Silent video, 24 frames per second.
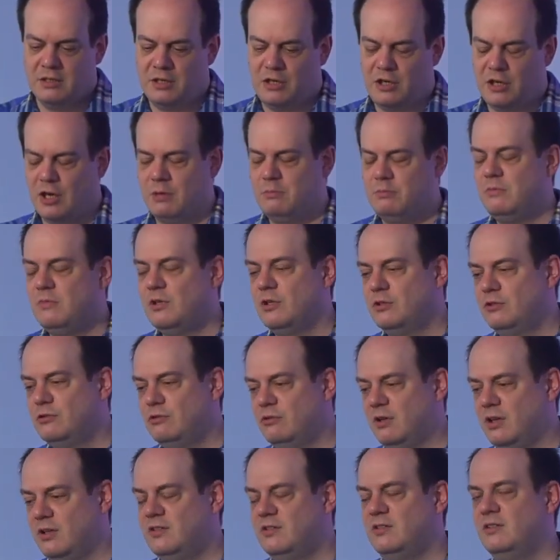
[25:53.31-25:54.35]
come
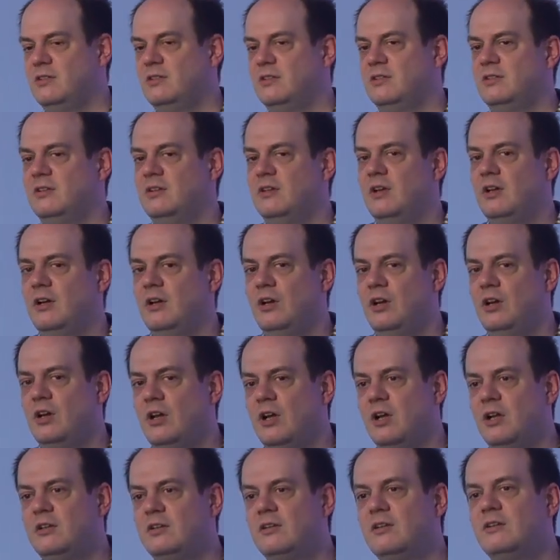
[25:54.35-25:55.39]
across a
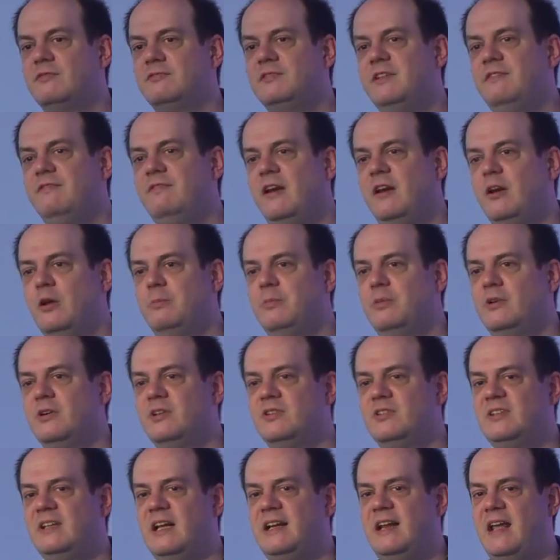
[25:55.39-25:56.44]
lot of
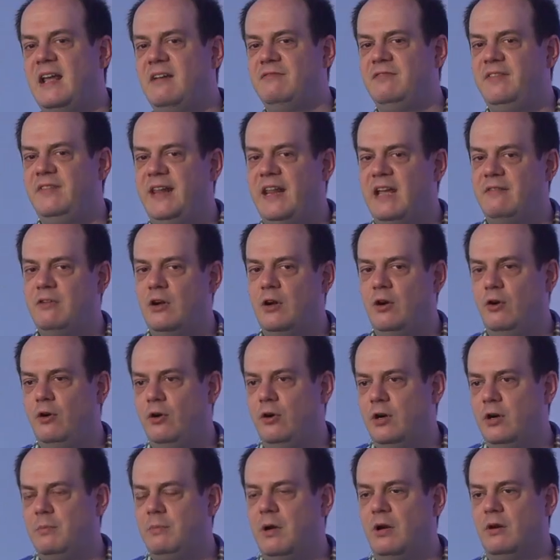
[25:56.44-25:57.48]
developers that have never
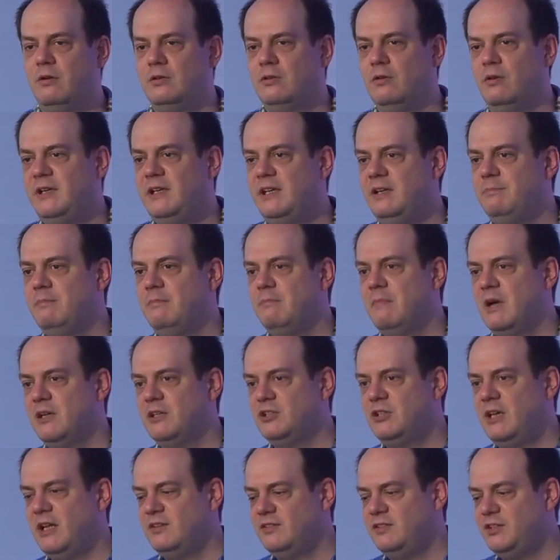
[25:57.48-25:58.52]
heard about or even
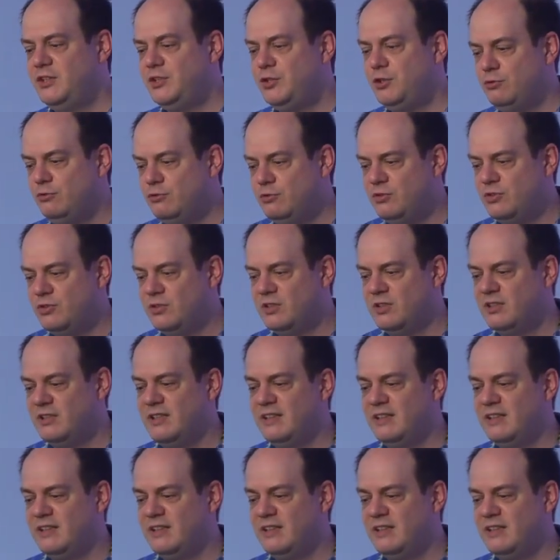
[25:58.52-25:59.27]
much less used